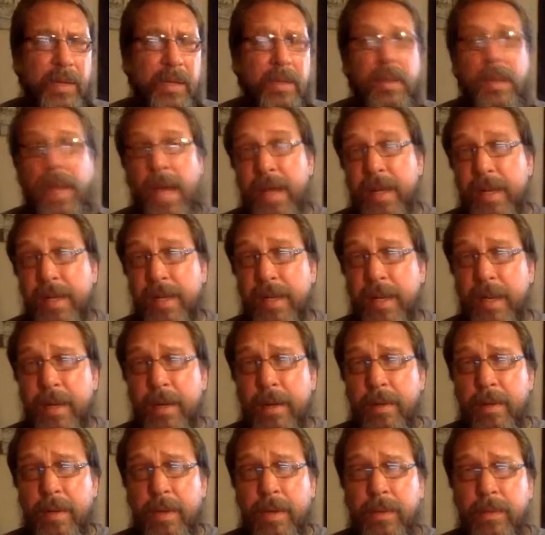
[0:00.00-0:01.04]
A lot of deer
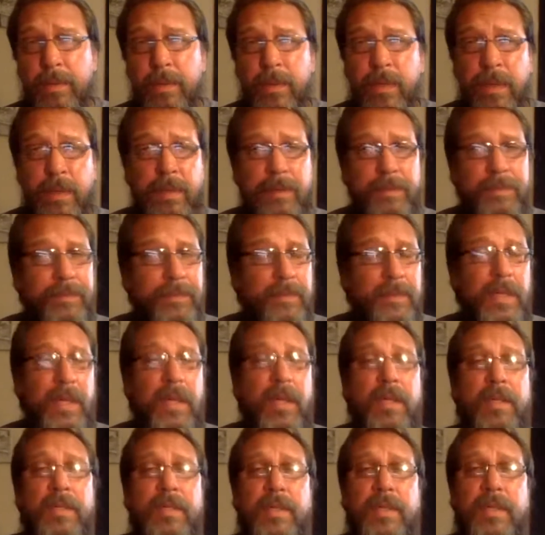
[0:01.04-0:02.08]
though,
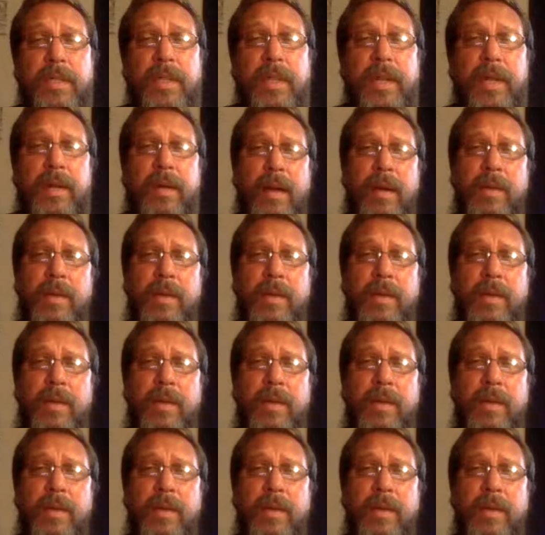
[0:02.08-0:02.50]
tons of deer.